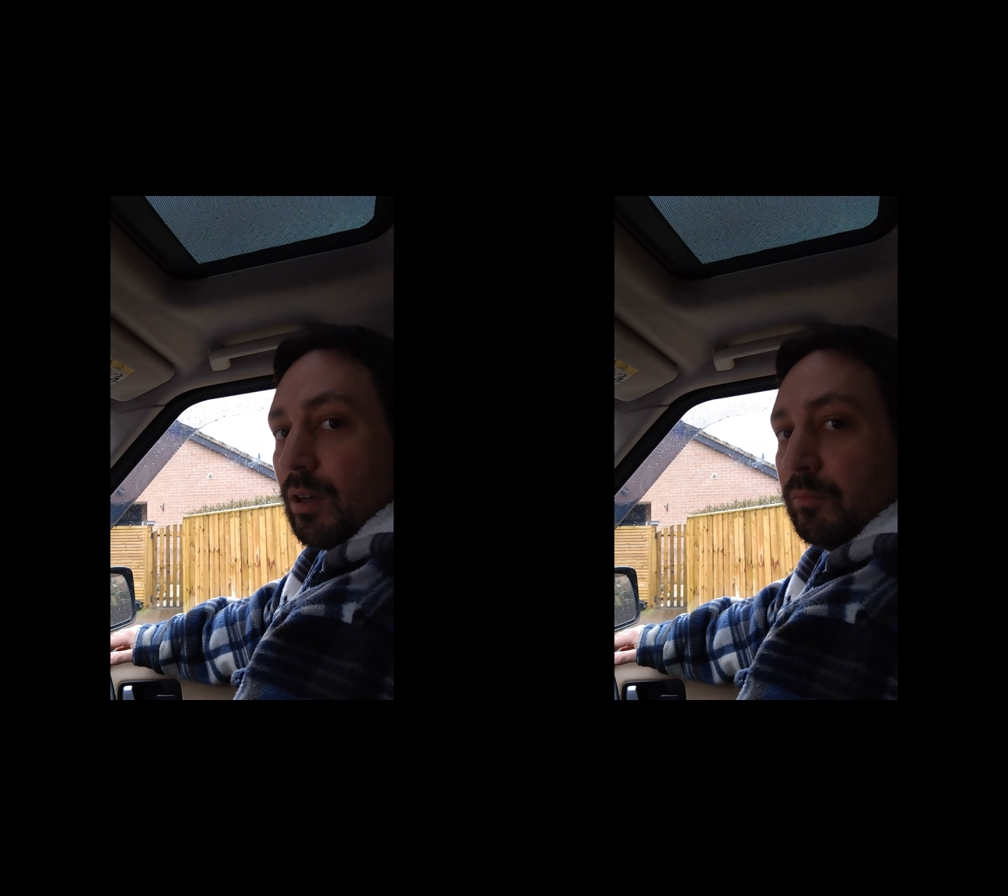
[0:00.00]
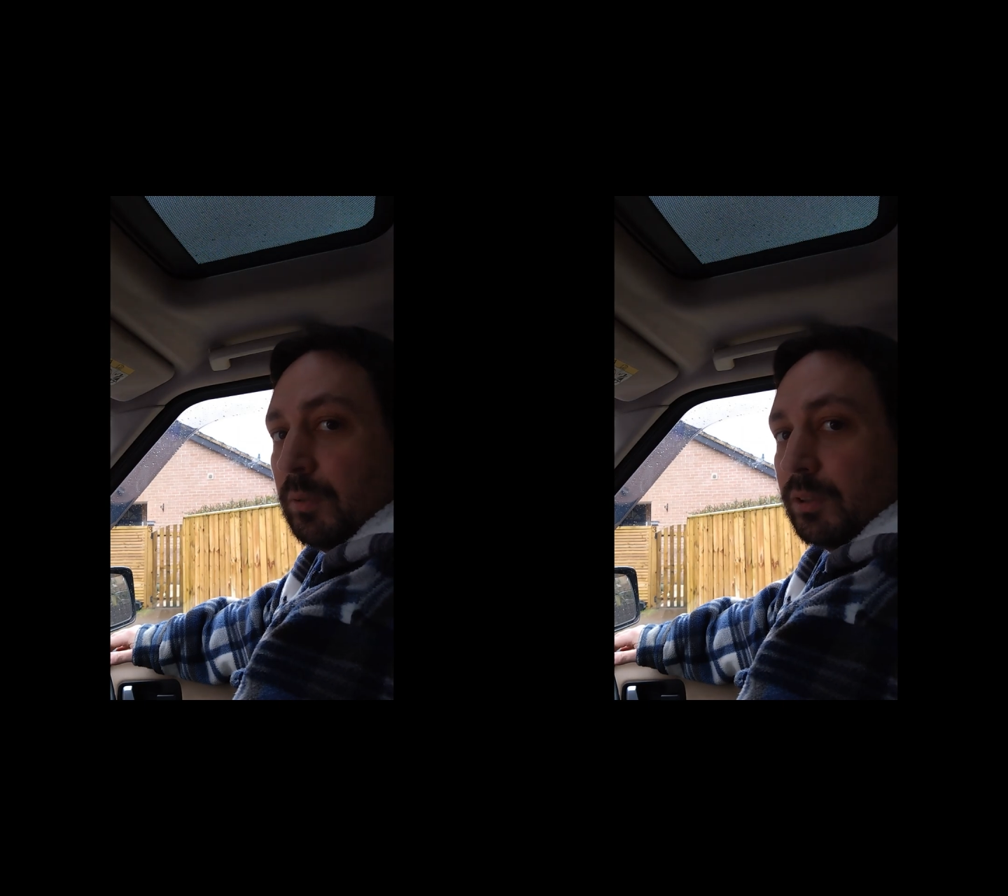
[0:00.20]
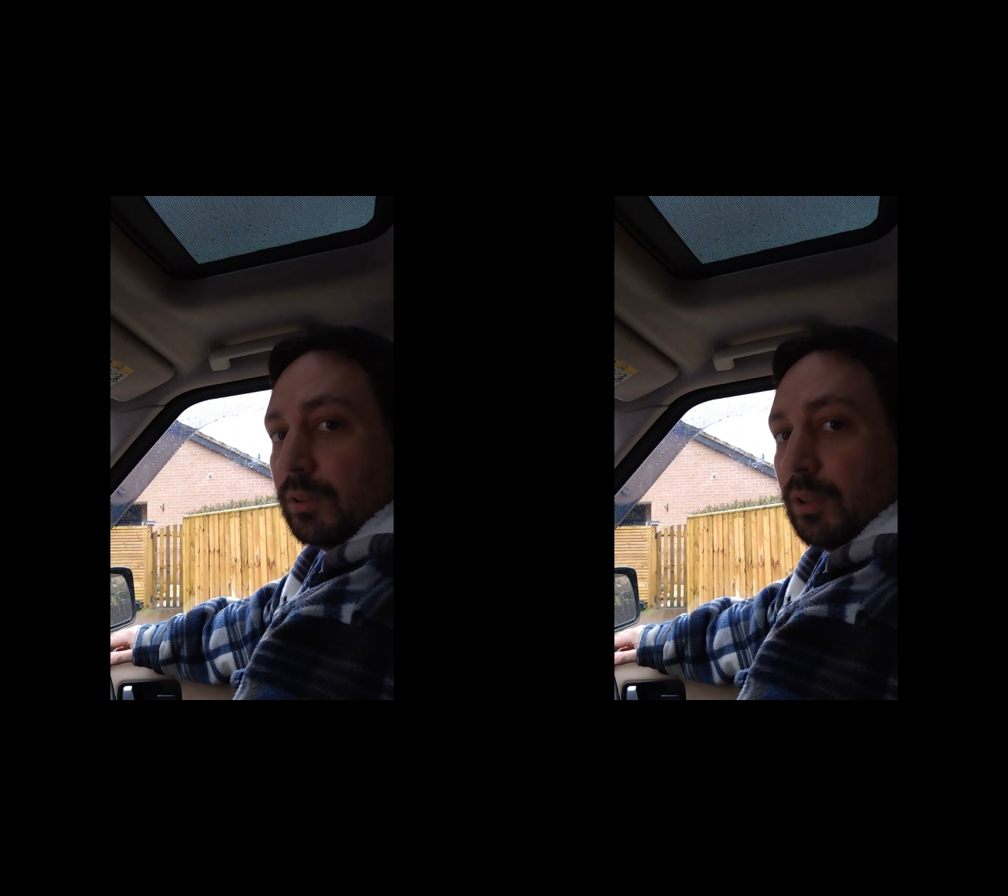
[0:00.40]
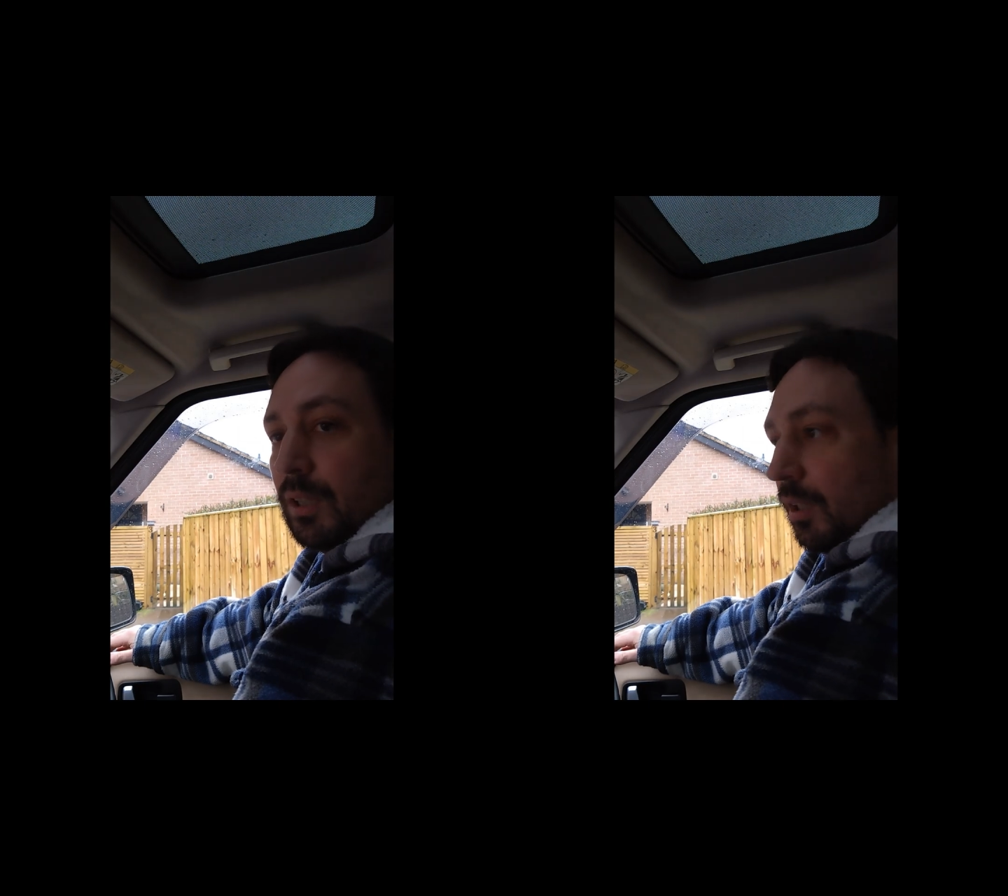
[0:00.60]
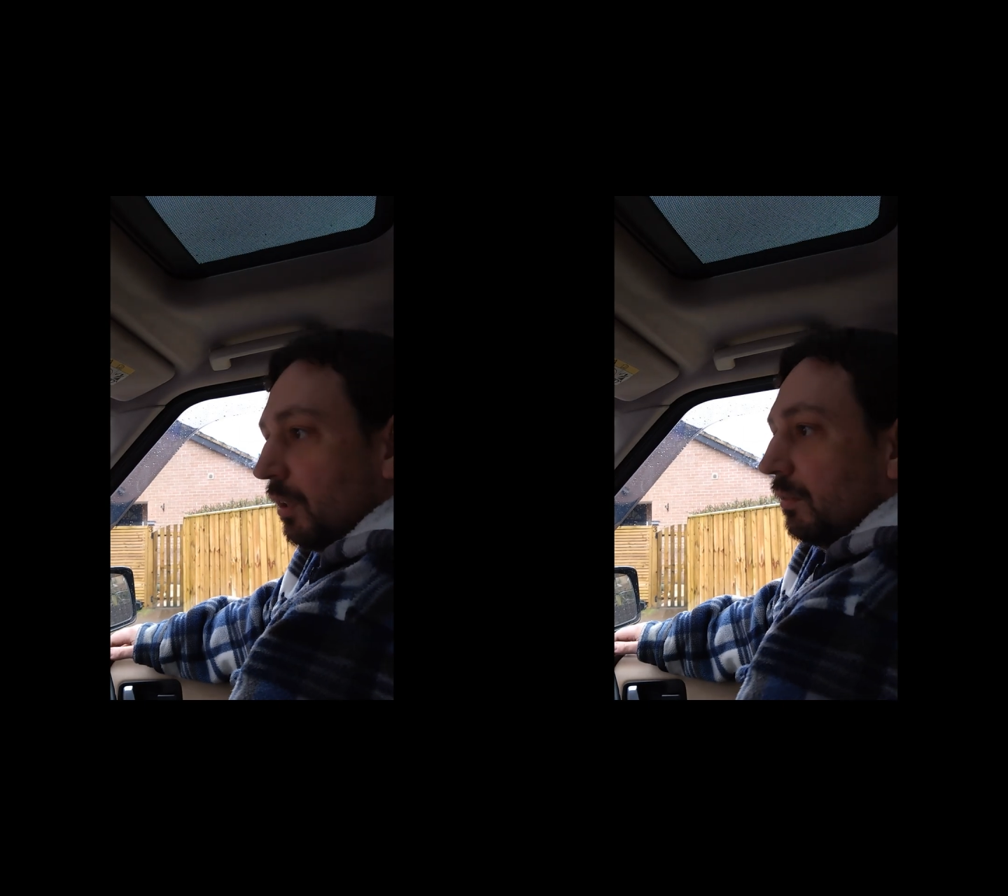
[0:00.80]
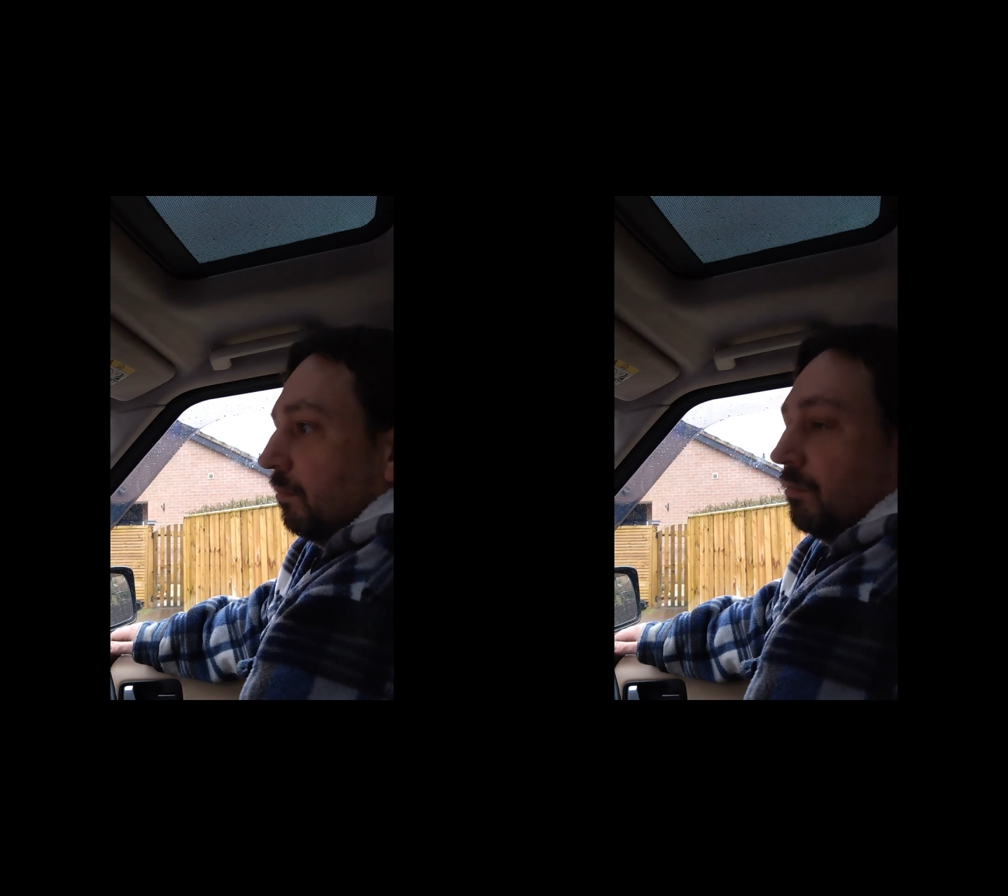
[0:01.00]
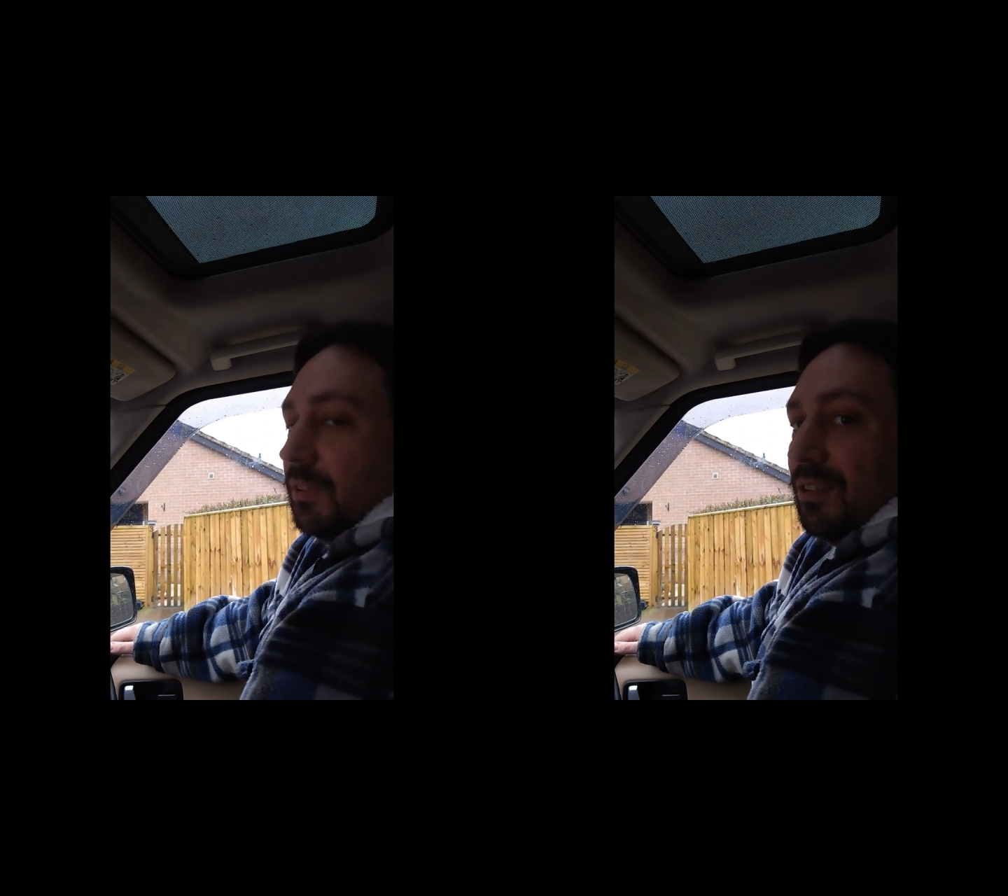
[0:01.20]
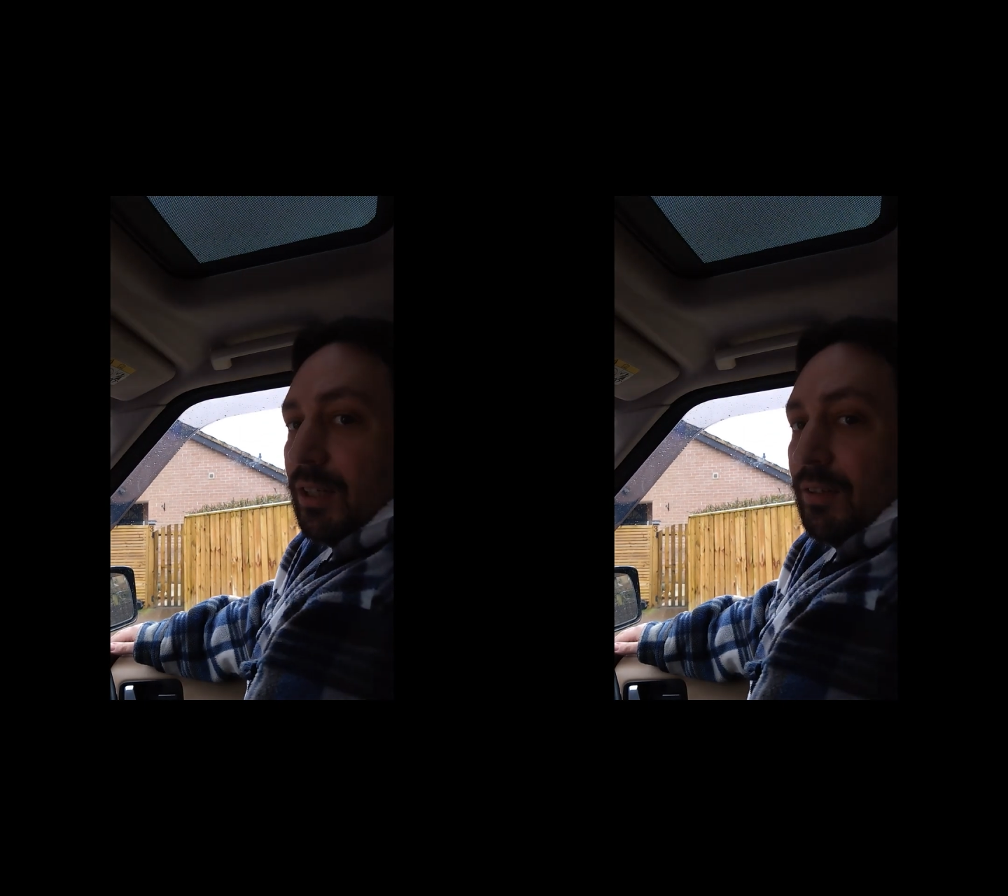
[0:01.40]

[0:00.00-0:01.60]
governments. They're